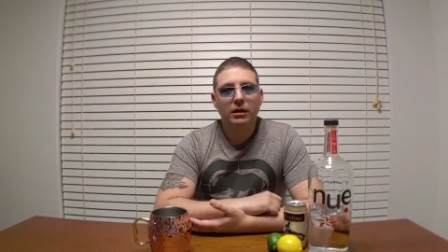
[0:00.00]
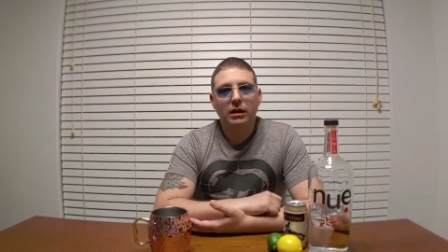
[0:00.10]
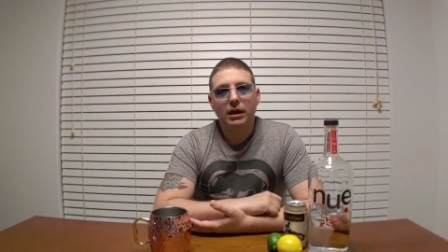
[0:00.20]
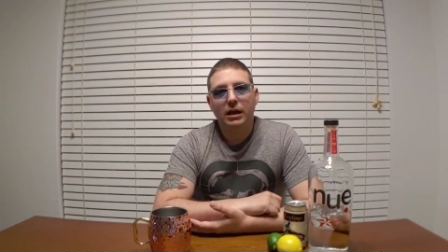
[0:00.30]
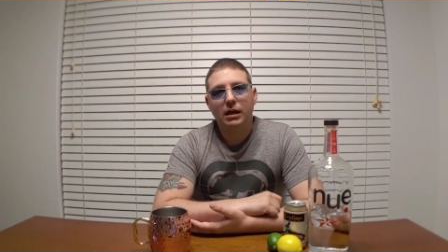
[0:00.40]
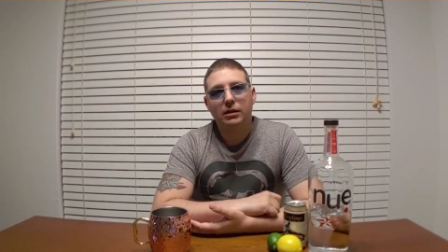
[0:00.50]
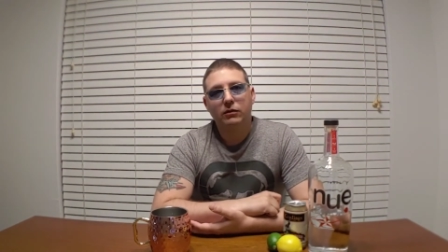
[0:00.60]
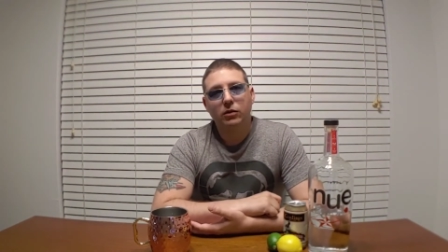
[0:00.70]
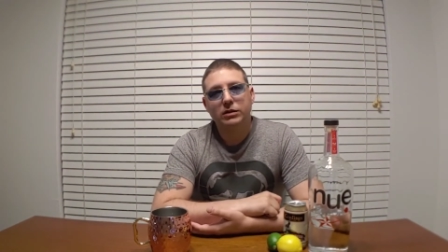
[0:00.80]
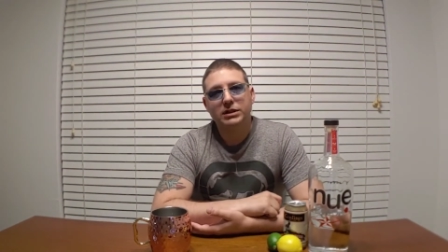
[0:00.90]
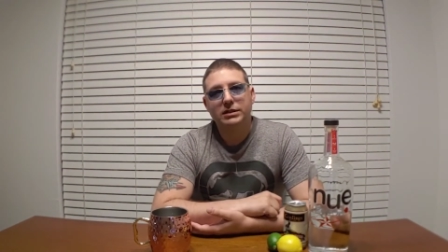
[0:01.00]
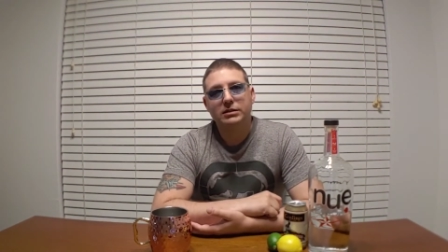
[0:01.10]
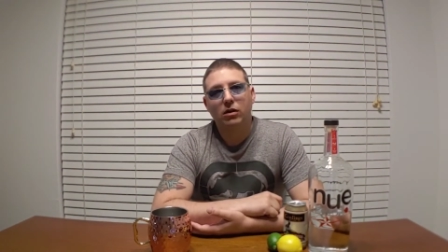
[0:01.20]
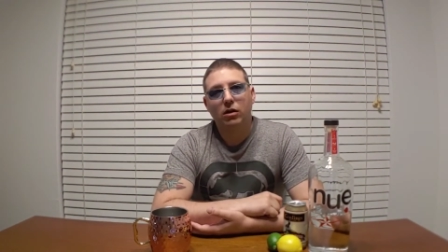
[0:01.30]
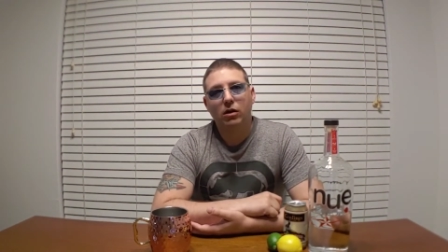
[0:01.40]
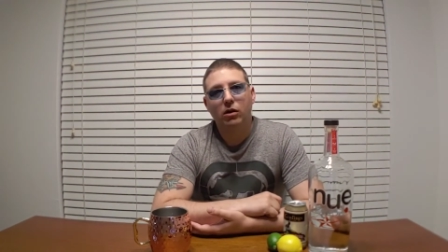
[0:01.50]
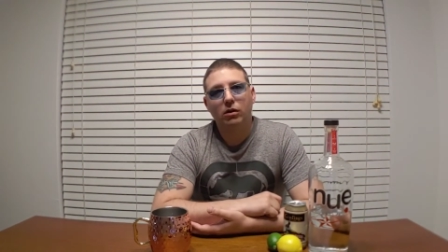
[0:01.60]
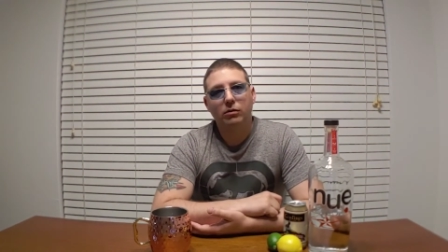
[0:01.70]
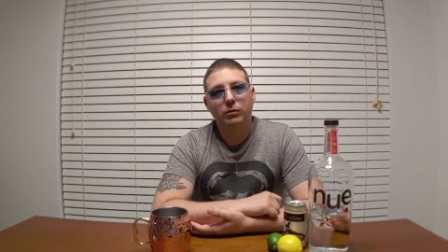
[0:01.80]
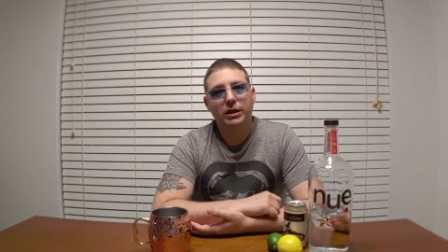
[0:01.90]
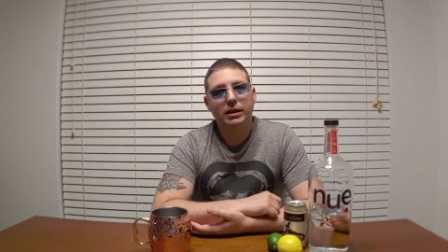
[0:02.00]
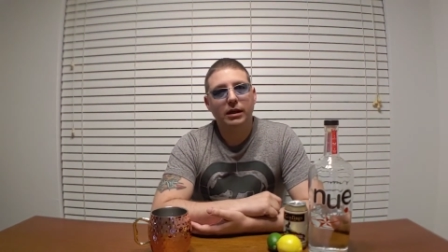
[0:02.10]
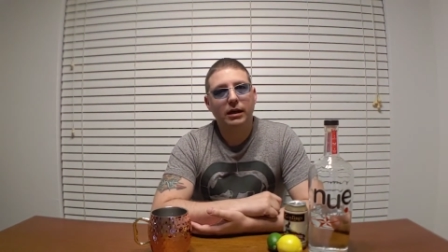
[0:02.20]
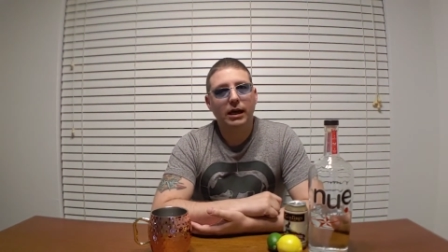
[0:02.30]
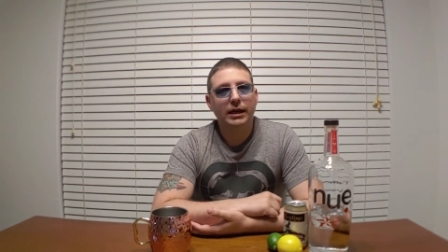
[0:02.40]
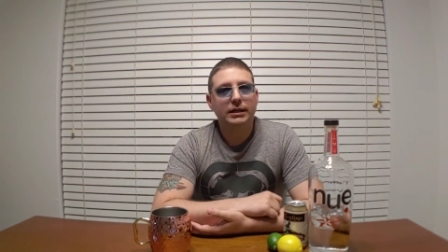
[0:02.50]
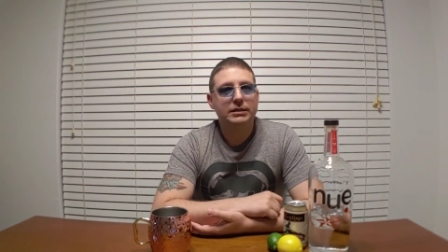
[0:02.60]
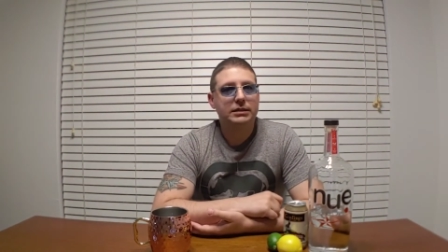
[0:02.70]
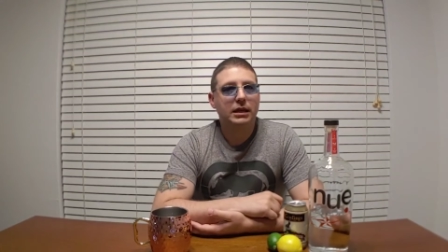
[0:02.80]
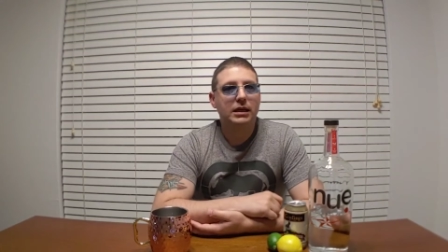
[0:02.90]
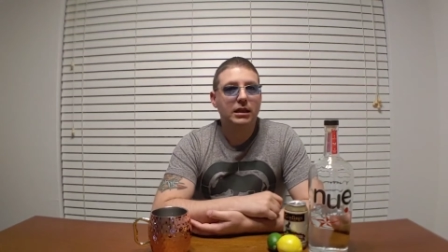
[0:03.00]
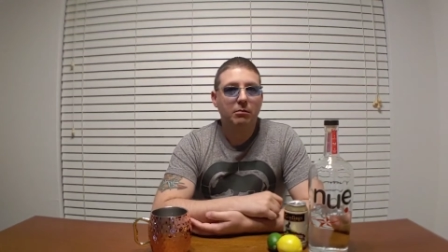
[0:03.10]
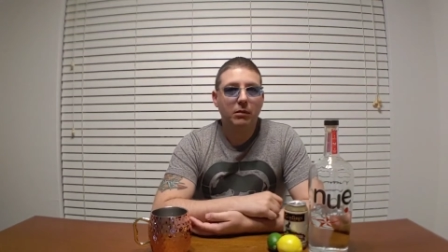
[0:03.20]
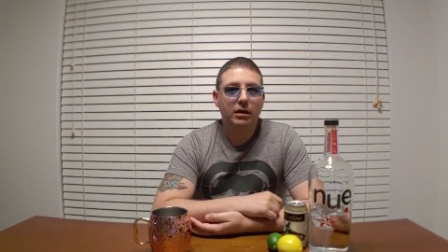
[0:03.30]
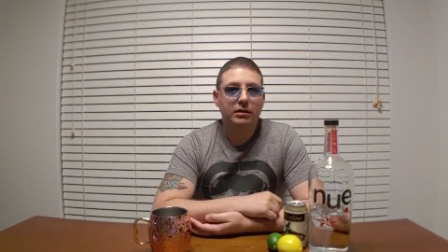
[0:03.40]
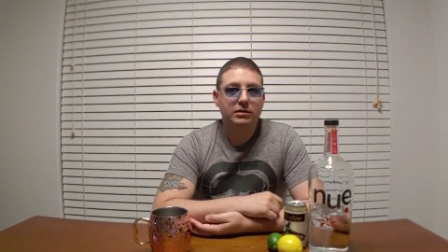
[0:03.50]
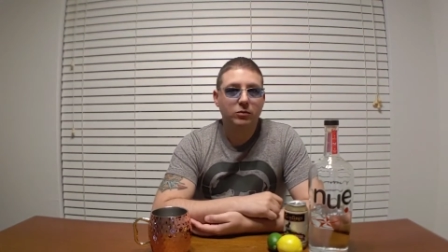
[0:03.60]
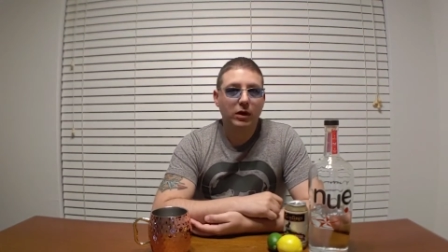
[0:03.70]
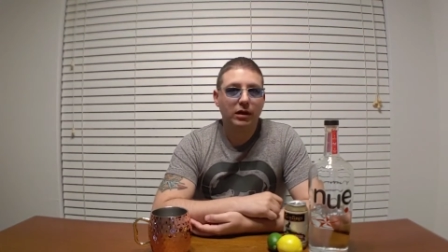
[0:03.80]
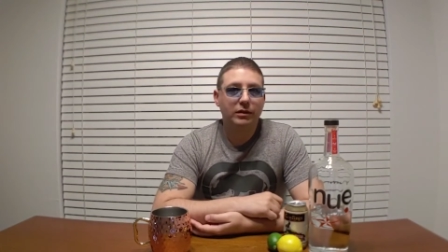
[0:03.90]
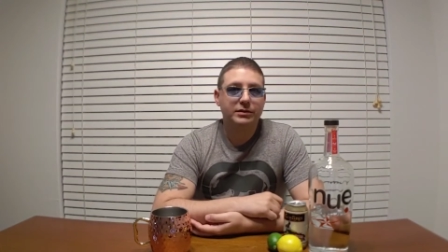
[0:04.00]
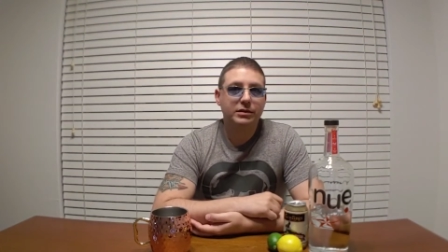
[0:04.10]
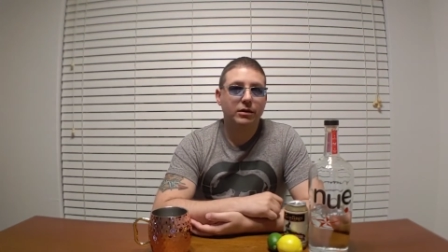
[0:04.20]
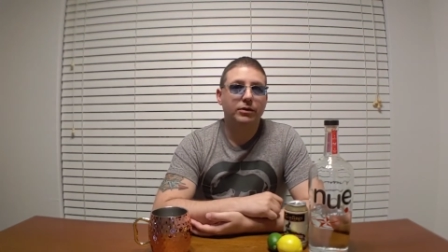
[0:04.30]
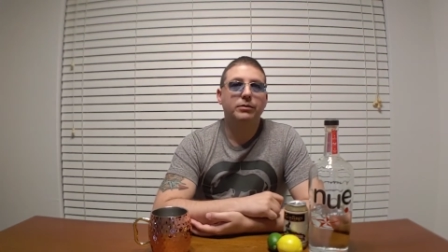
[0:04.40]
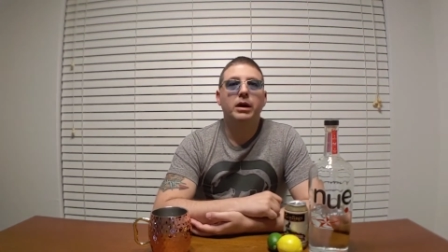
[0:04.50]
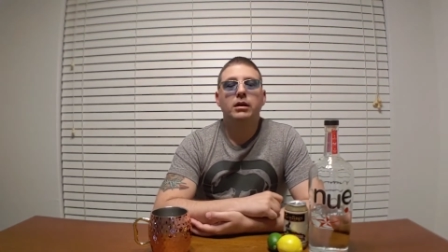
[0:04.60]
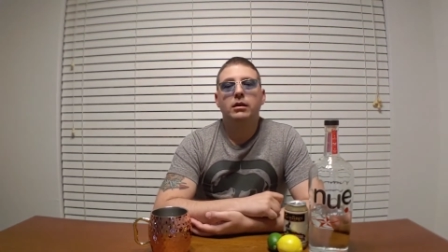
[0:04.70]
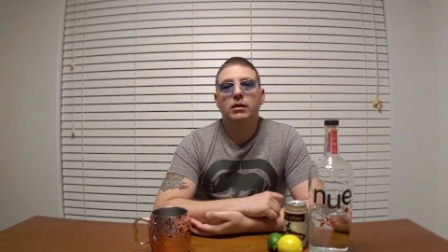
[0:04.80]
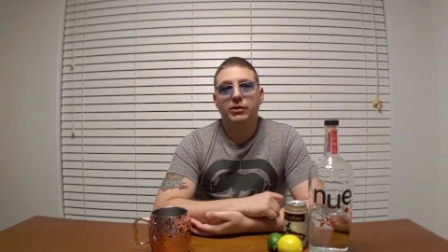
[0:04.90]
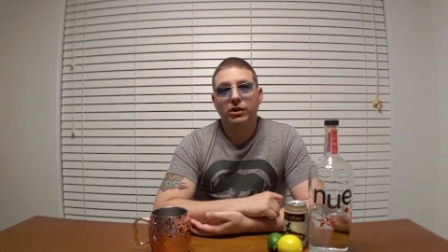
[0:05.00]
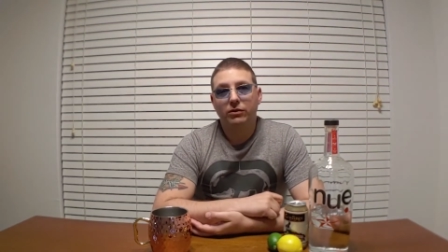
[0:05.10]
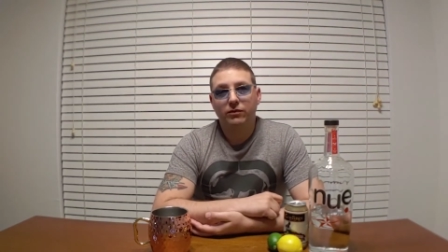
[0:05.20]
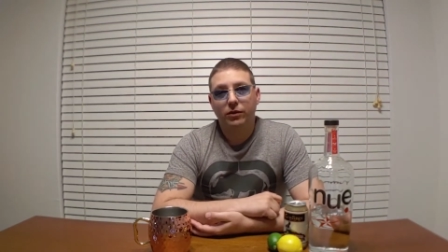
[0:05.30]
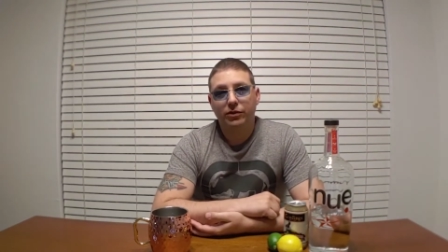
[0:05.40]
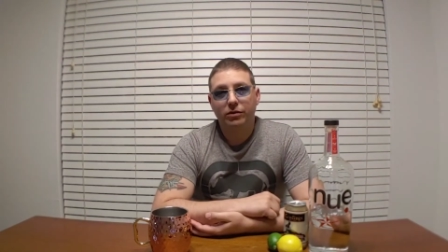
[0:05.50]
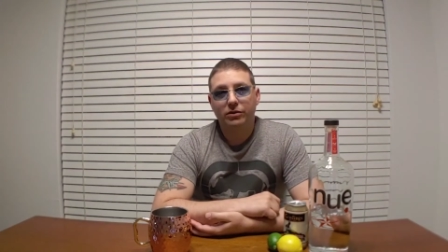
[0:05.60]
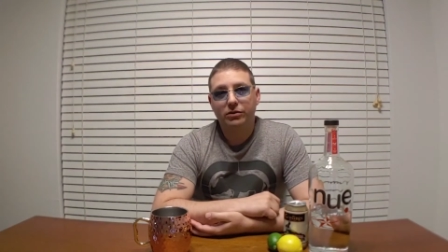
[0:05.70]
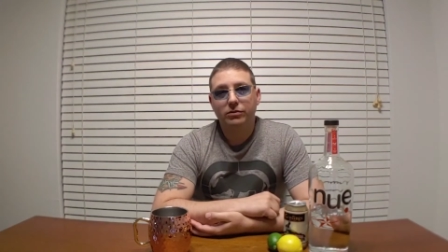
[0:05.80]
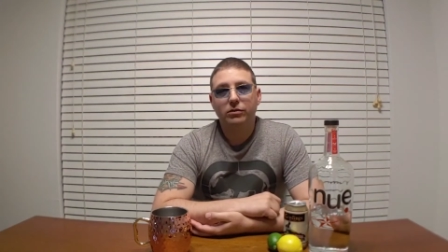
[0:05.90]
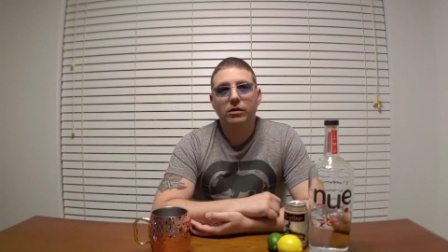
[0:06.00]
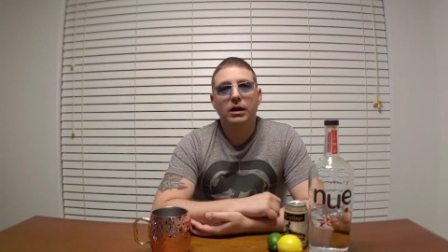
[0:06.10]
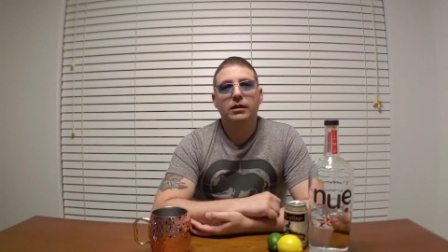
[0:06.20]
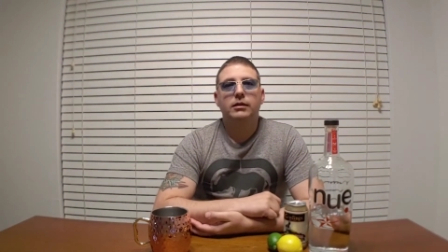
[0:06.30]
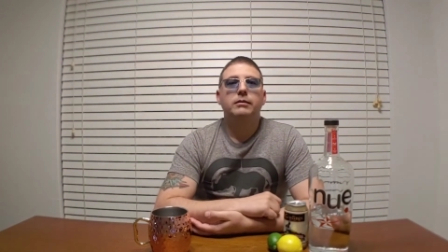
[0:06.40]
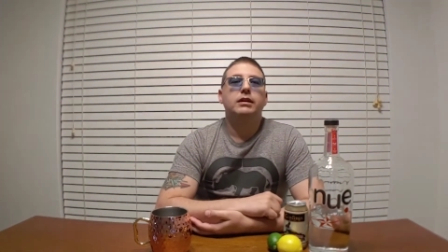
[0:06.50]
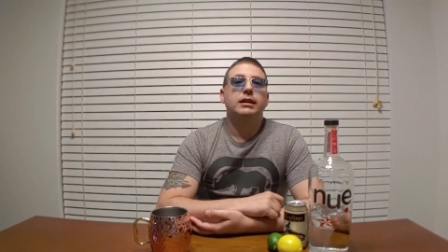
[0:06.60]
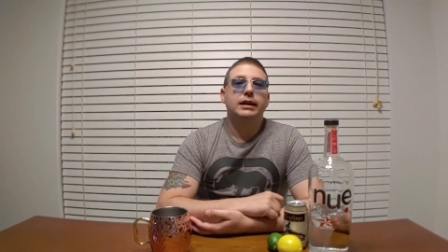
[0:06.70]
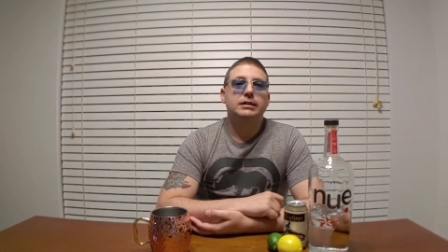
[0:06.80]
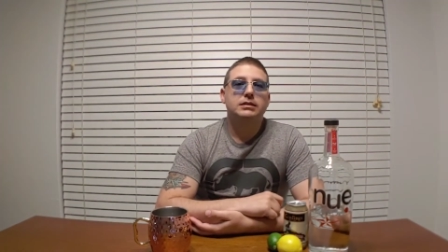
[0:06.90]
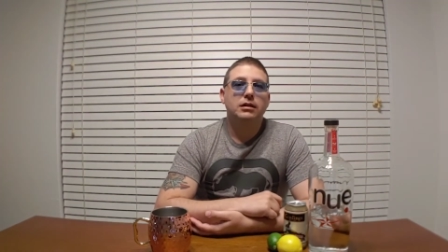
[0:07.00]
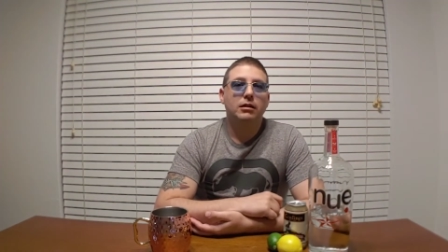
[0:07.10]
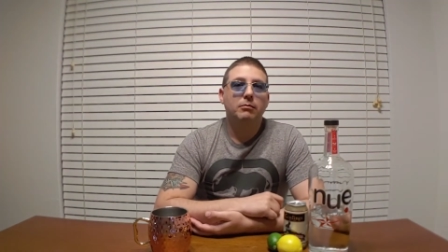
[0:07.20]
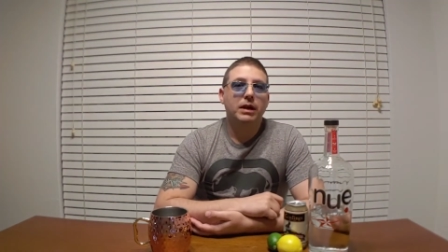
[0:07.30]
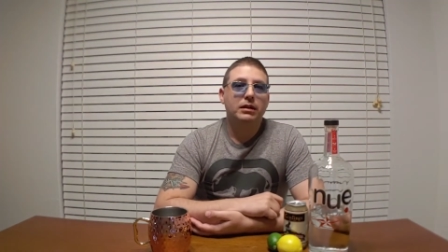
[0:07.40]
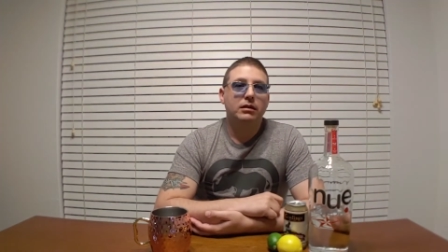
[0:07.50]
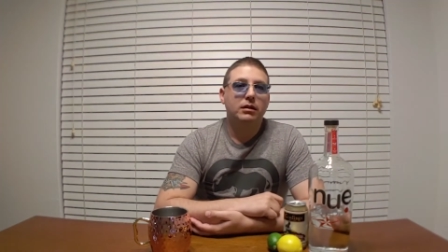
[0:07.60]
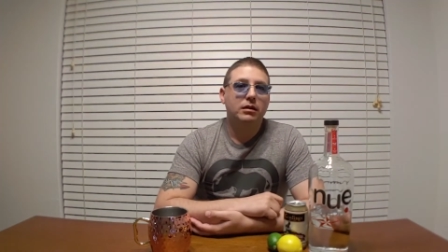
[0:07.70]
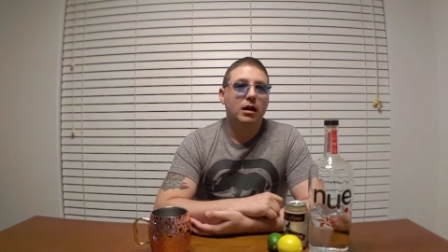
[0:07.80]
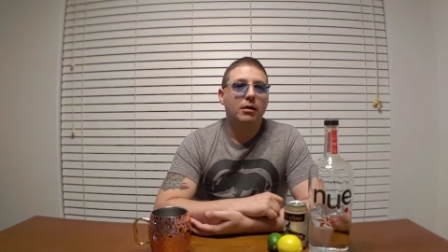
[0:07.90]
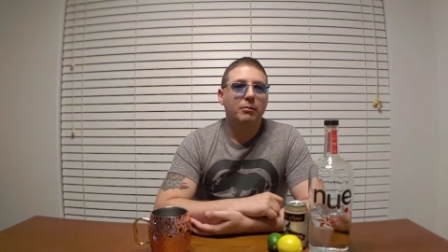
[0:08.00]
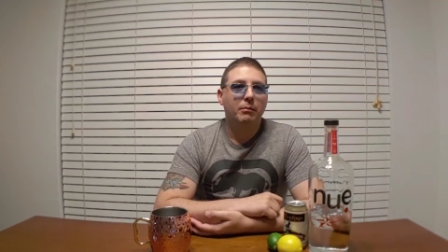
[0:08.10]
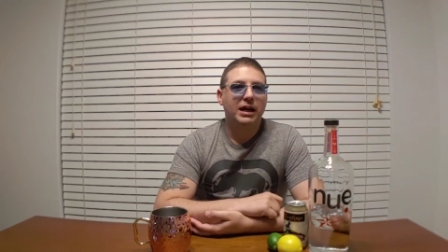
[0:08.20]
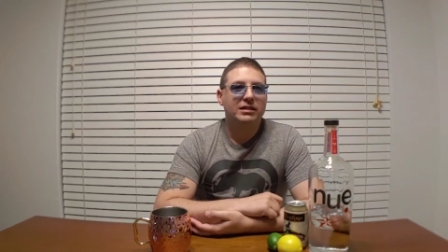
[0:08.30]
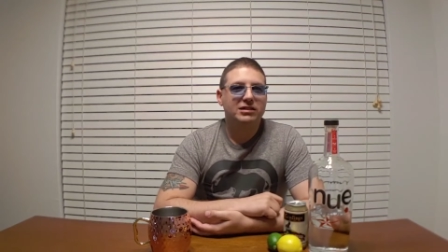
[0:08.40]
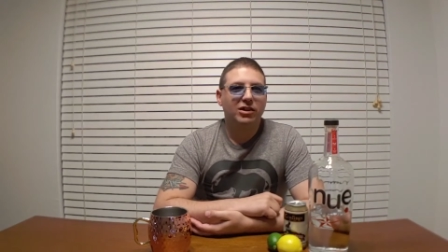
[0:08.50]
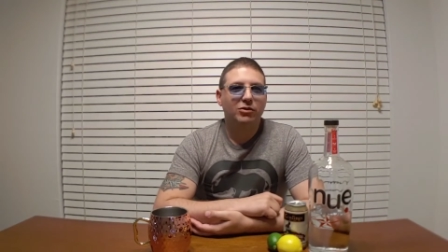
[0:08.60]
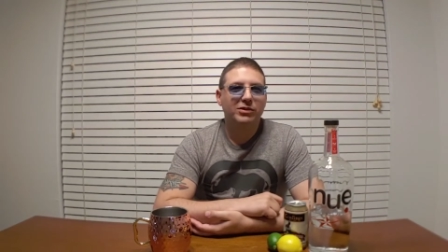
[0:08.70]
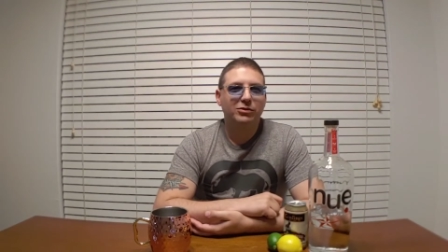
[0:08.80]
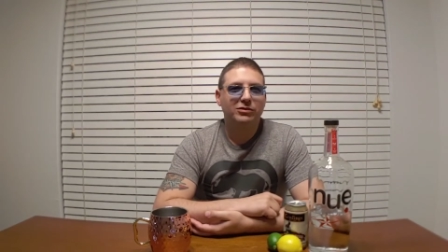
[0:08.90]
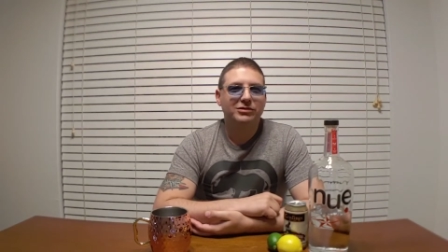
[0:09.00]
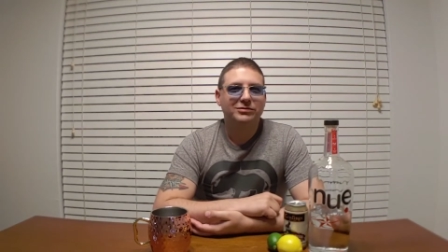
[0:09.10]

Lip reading: And of course, this is all with ice in the mug as well. So without further ado, let's start making our Moscow Mule.